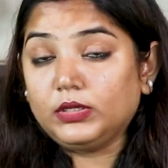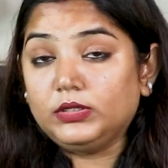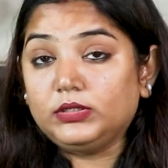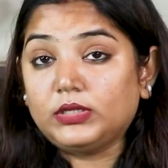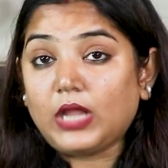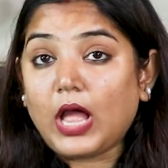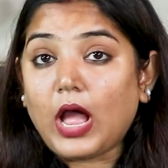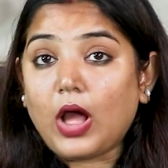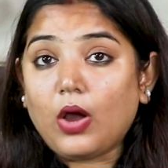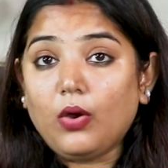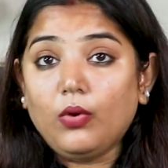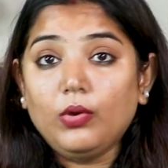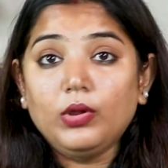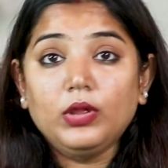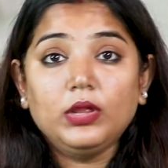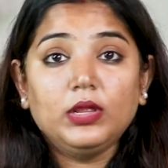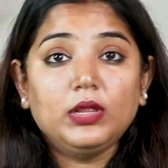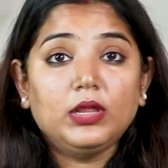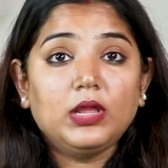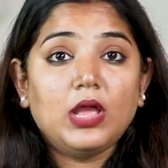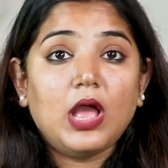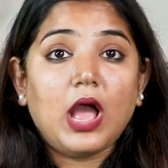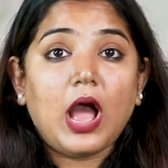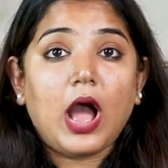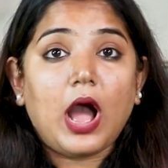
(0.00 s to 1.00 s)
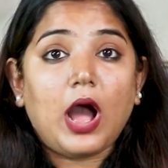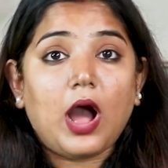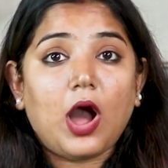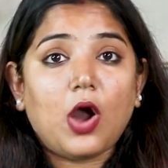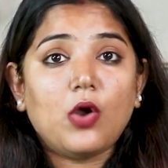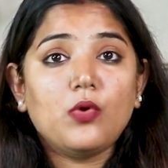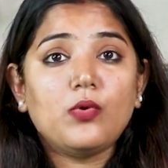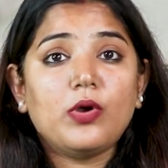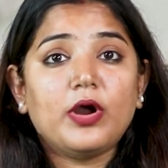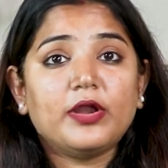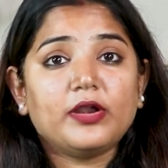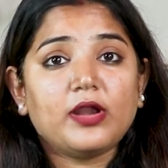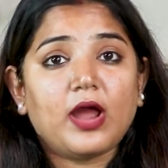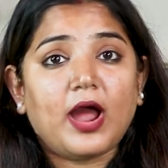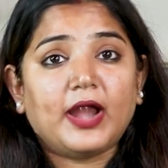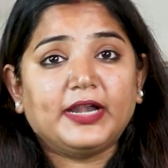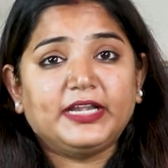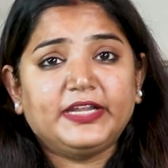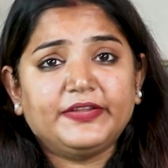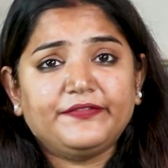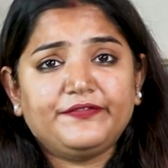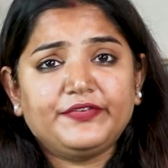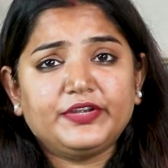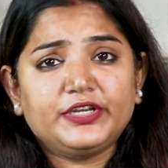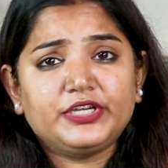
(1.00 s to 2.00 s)
Now, How are
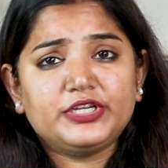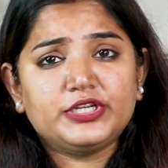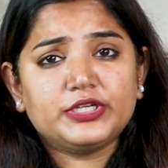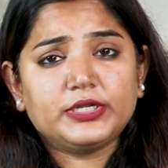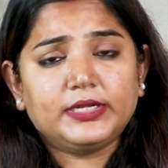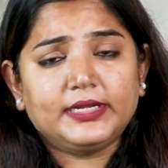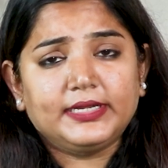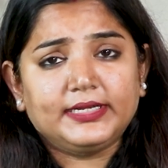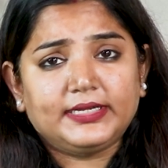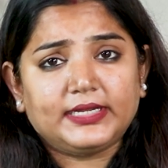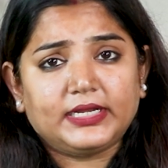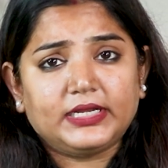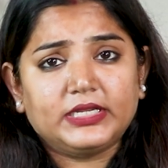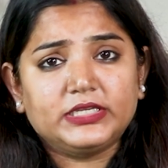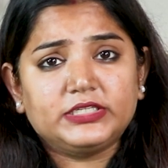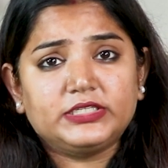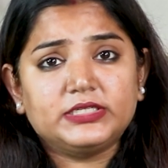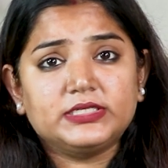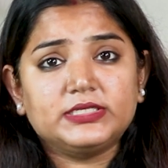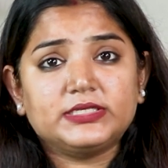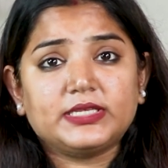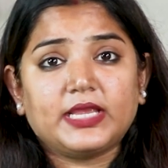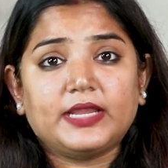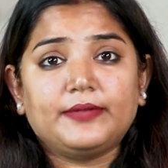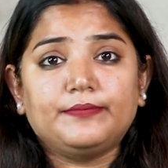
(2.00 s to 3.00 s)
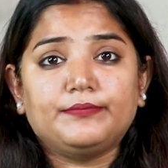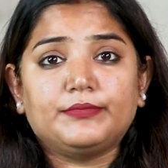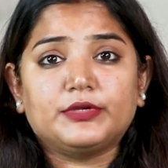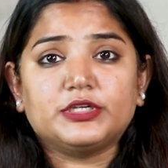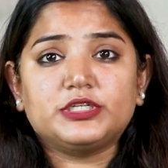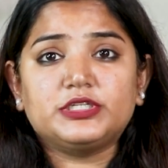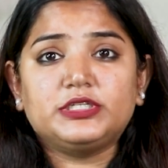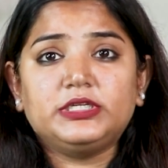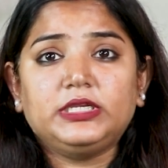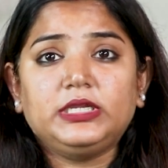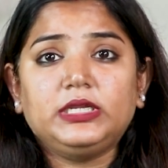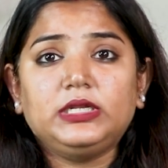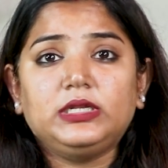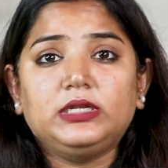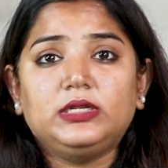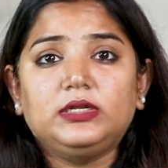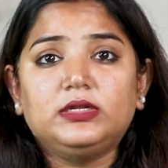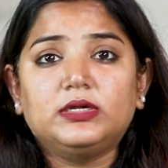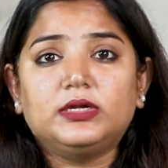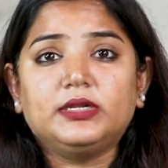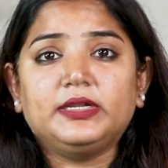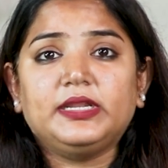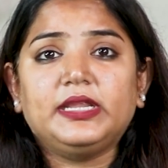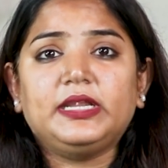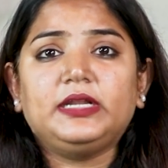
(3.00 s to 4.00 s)
artificial intelligence and machine
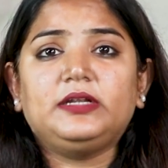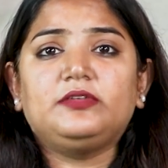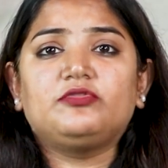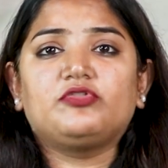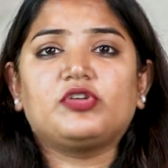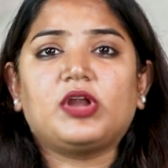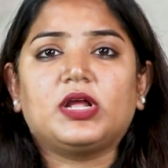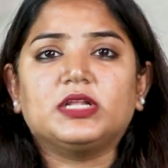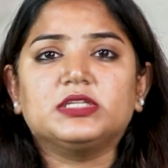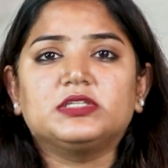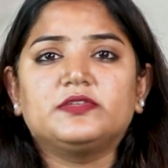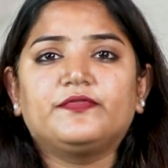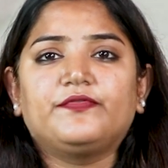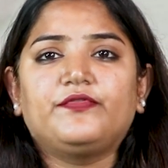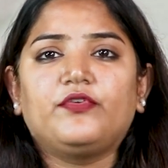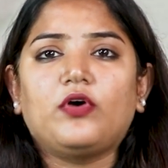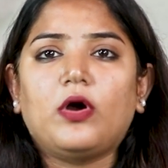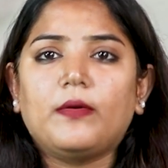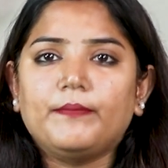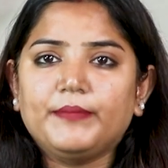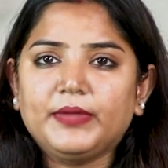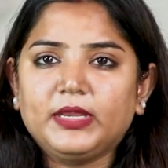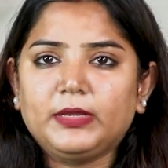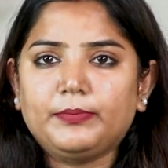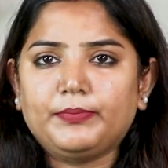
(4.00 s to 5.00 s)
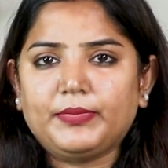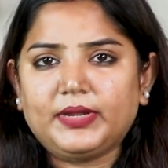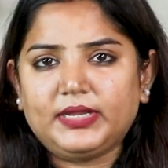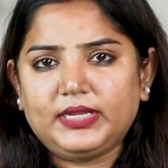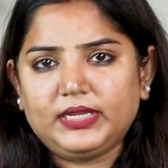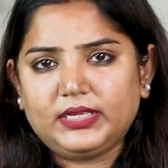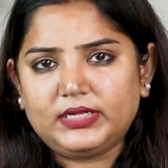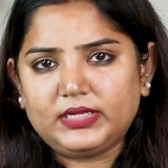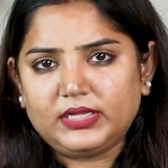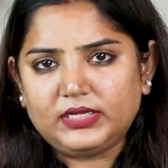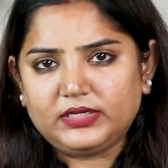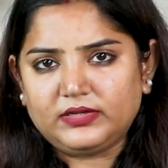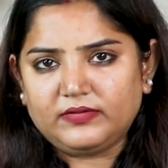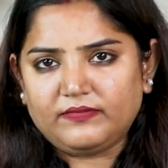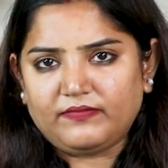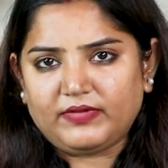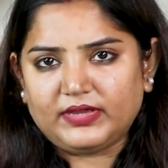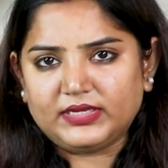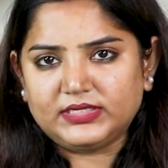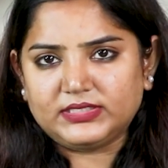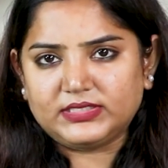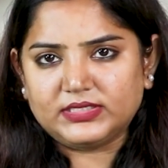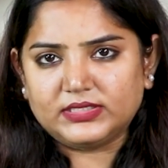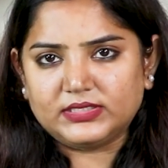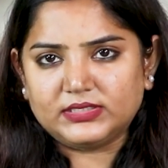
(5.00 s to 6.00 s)
learning transforming medical
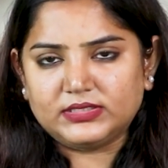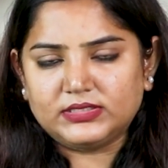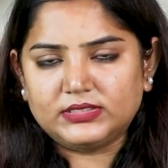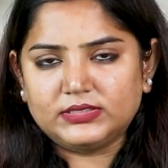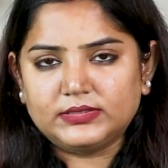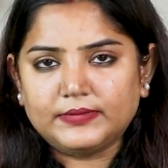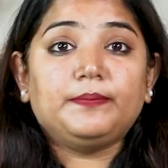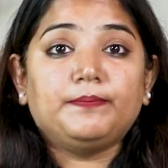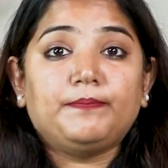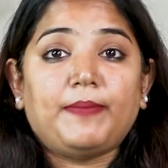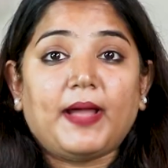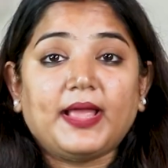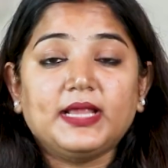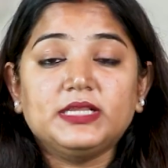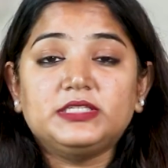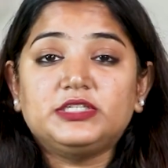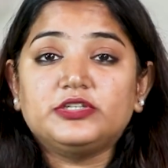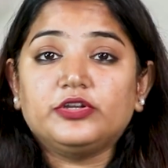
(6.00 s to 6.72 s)
devices? By